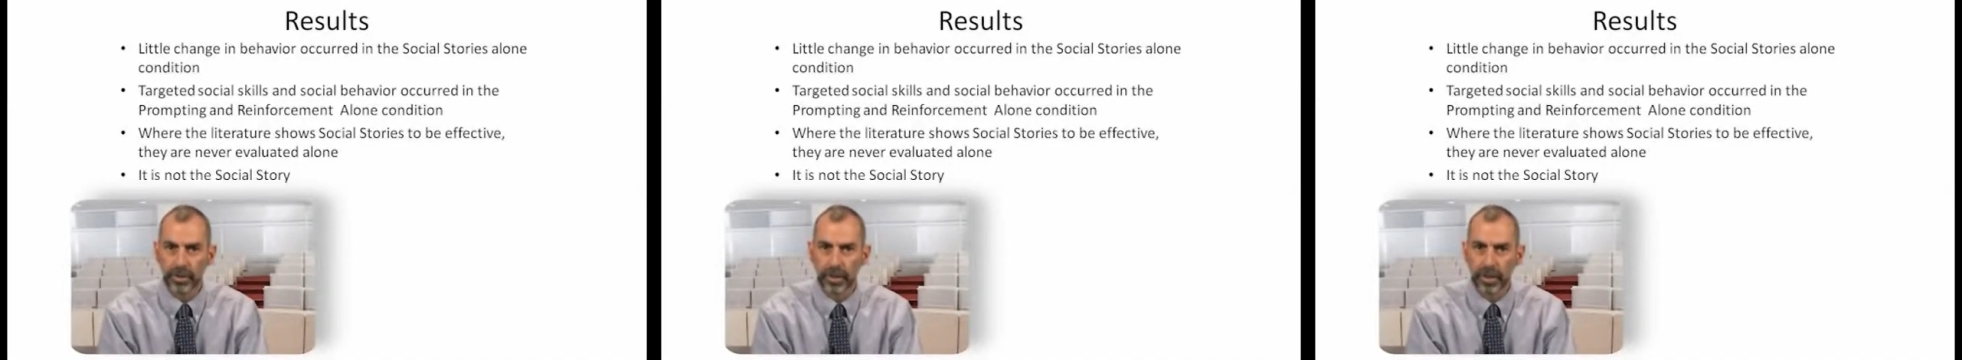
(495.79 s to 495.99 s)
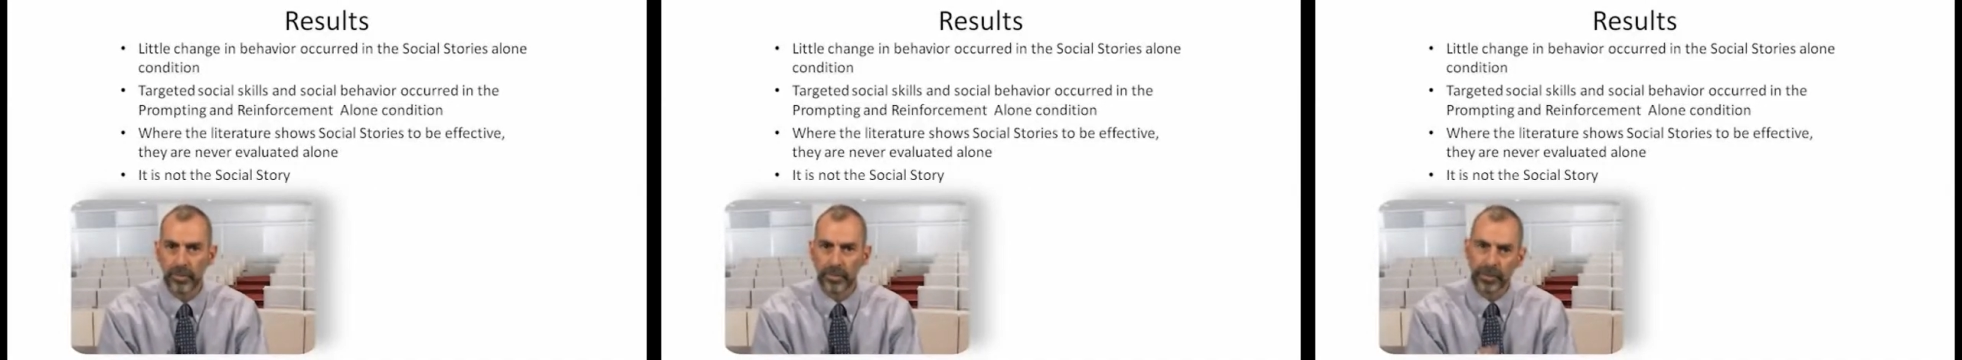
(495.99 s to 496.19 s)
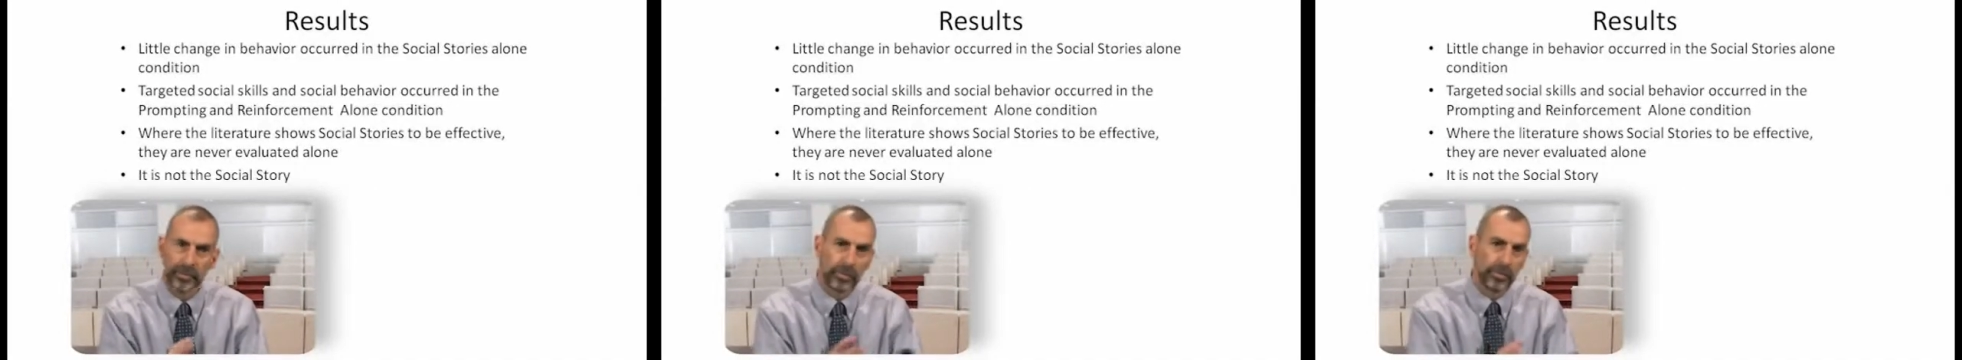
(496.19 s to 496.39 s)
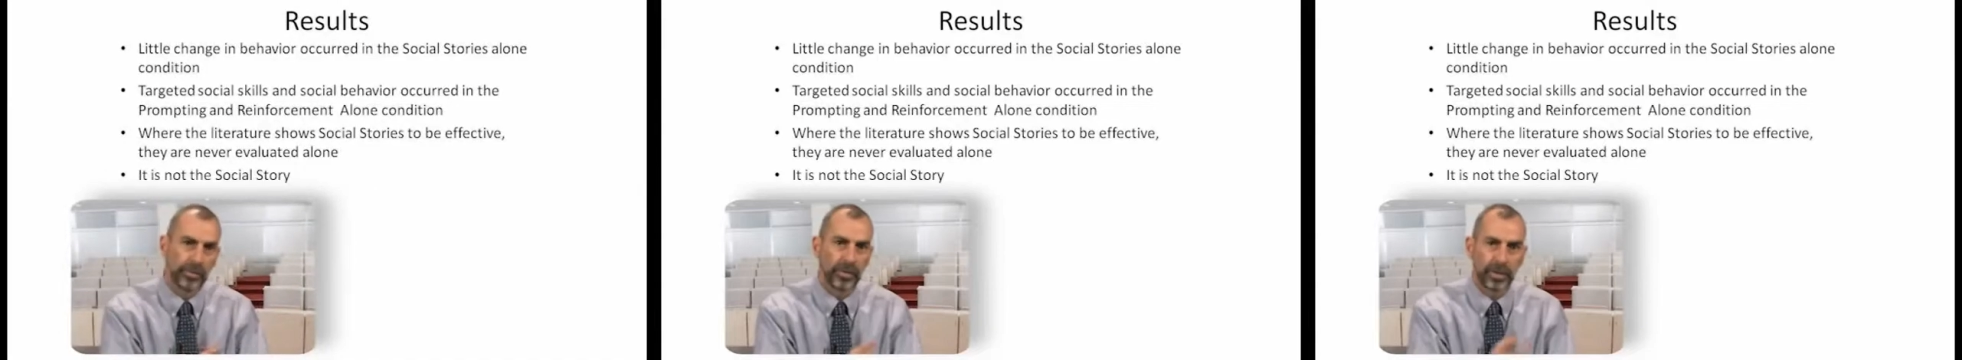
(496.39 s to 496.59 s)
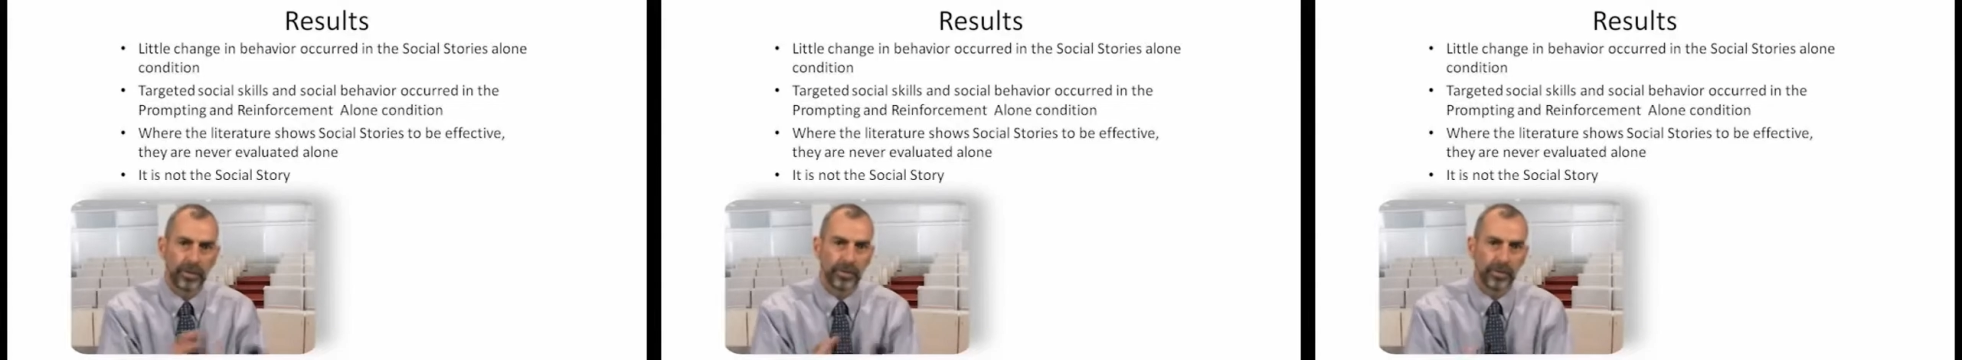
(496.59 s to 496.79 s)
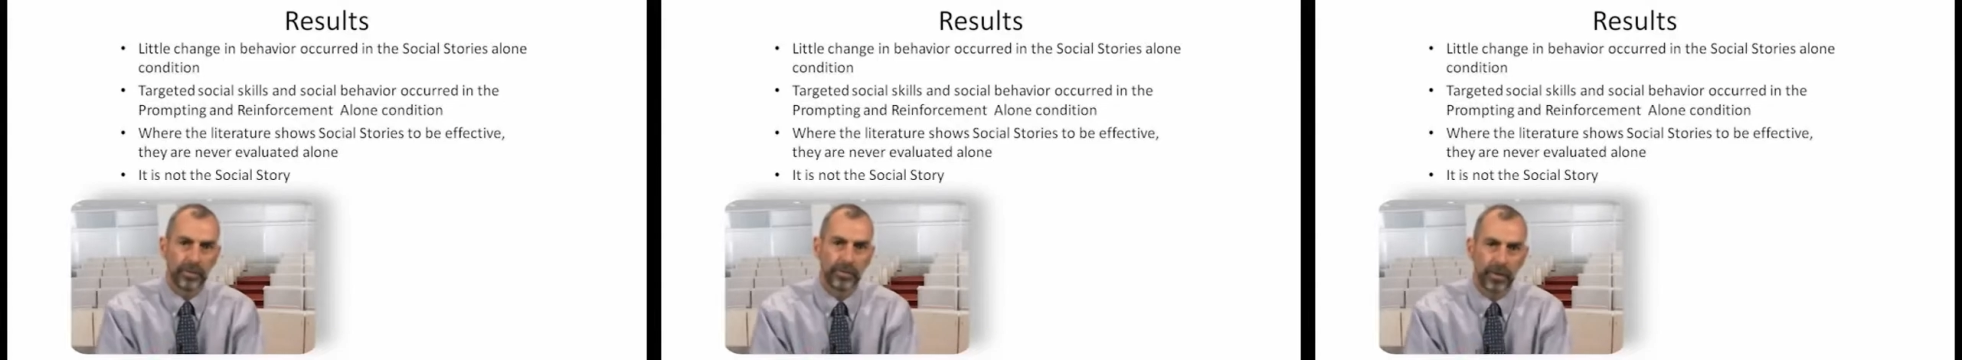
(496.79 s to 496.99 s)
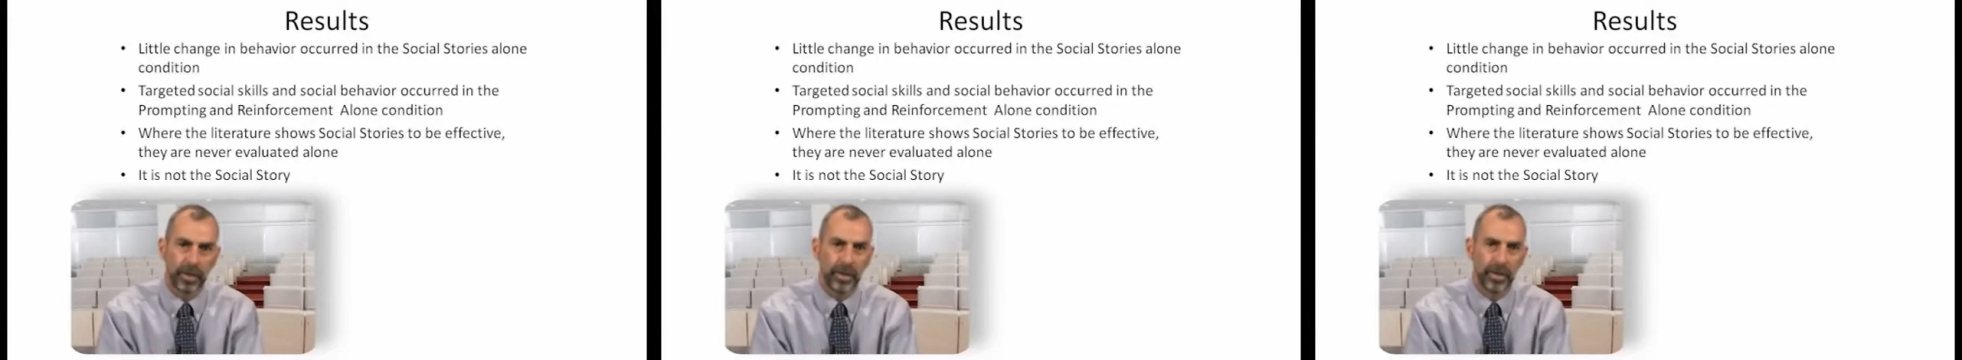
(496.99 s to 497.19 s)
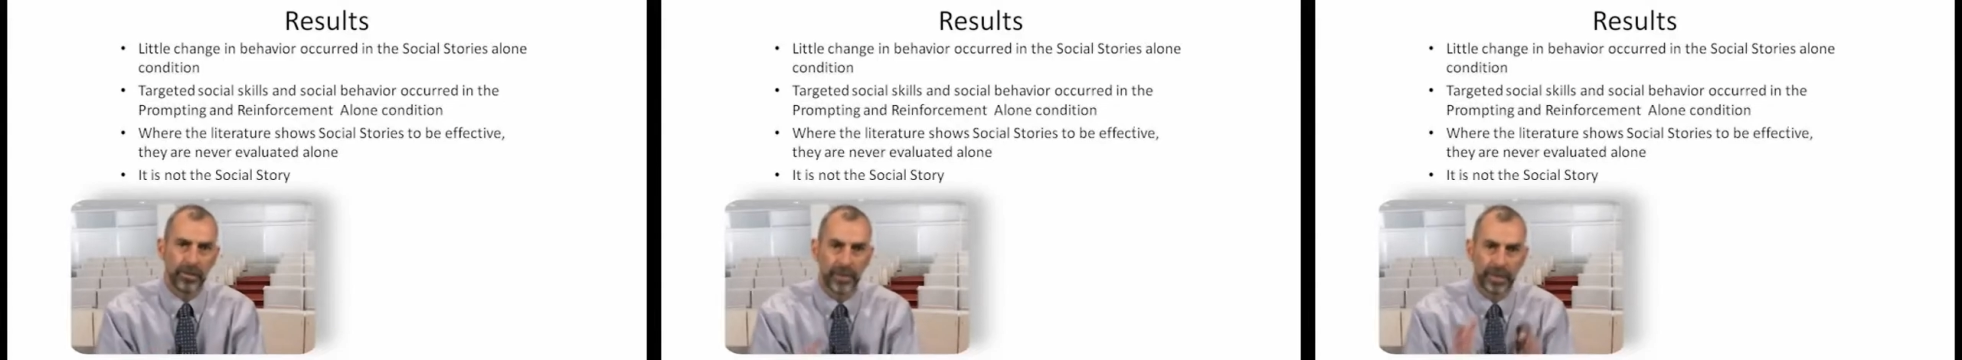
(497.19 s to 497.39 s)
At least 2 studies so
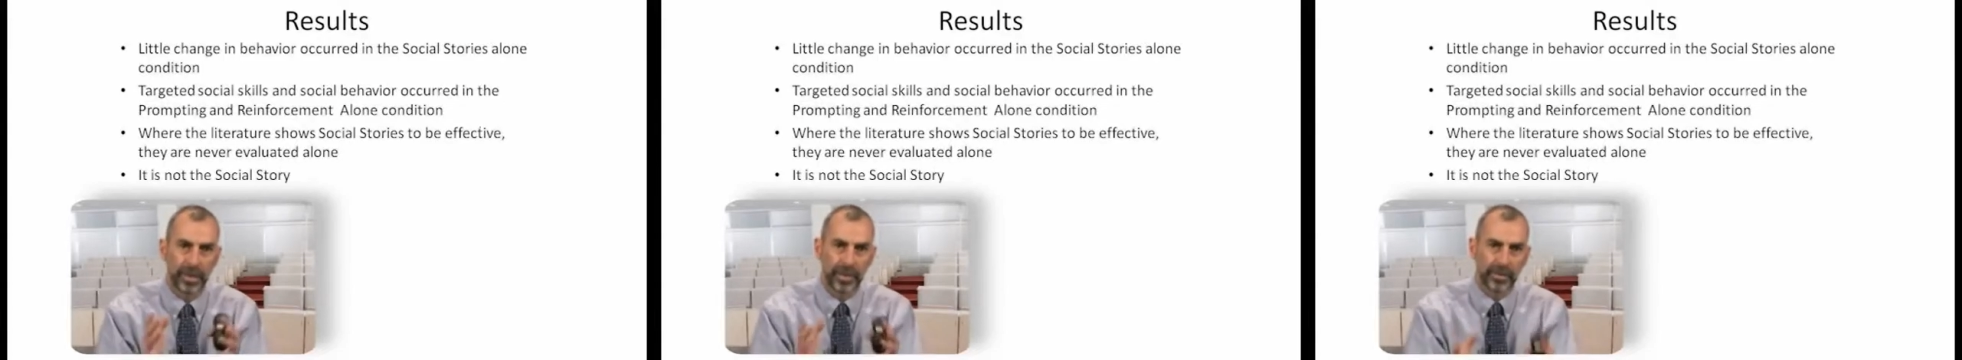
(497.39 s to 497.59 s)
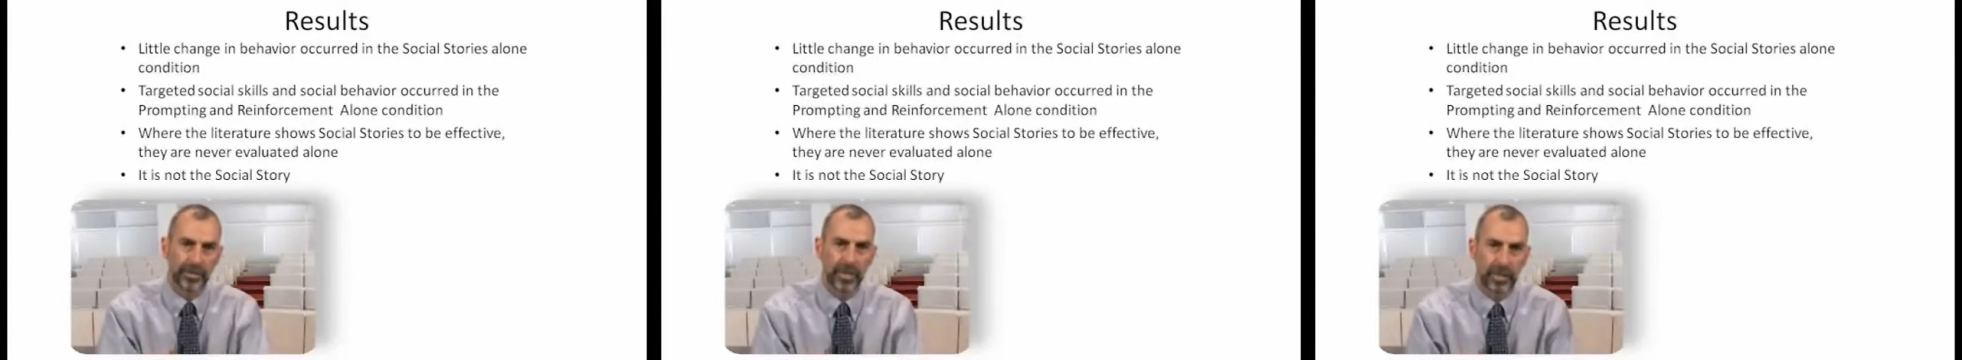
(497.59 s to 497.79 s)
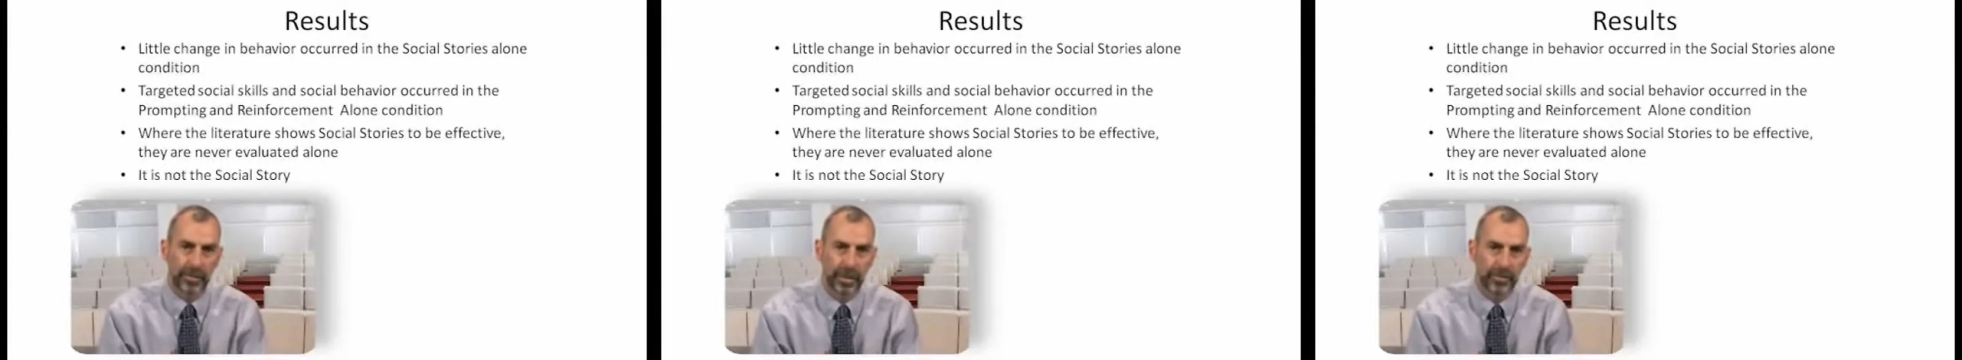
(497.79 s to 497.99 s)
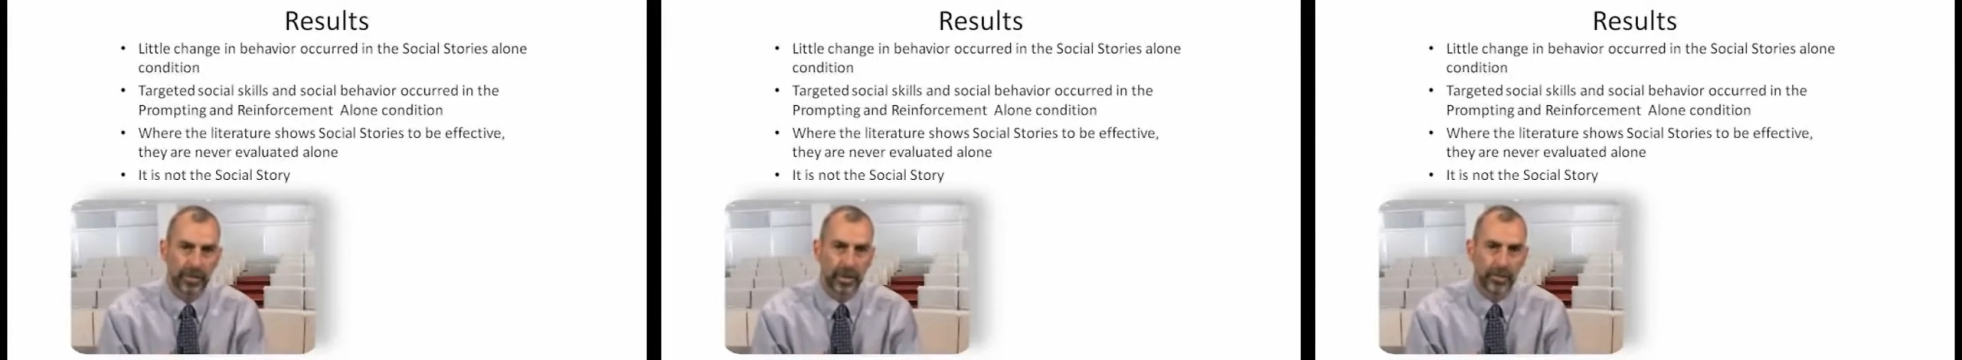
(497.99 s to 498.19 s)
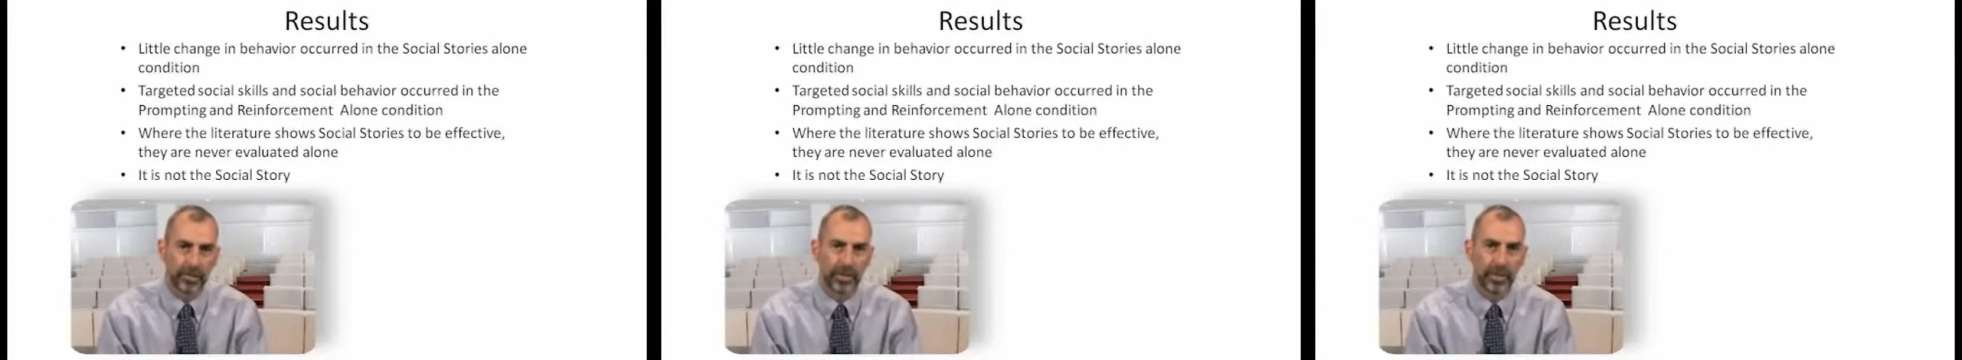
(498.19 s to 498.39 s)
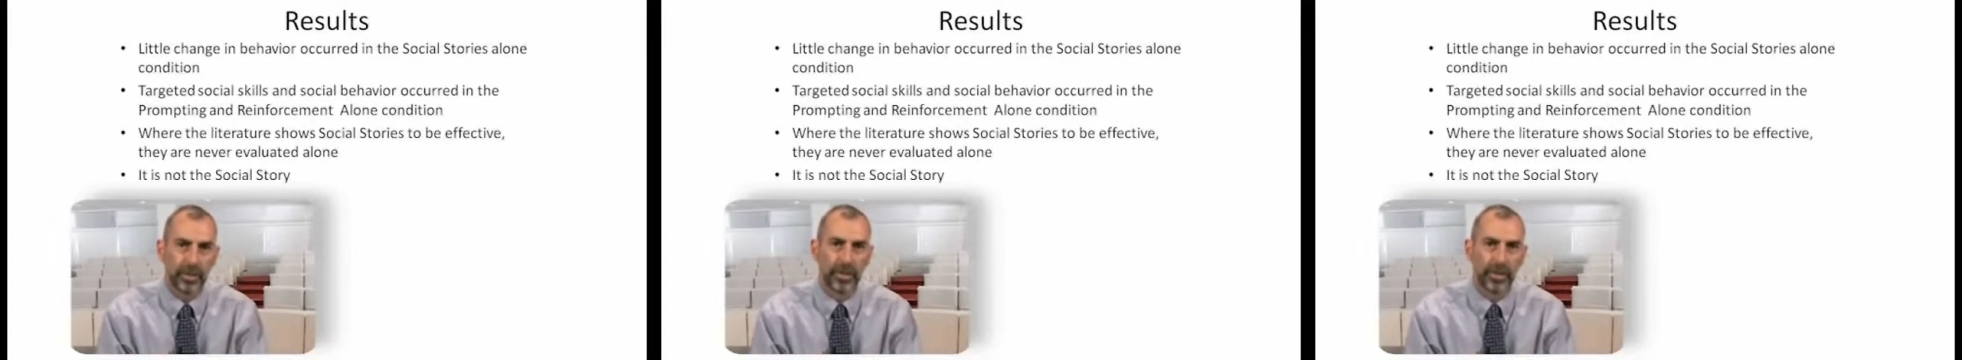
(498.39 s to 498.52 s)
far have had that same outcome.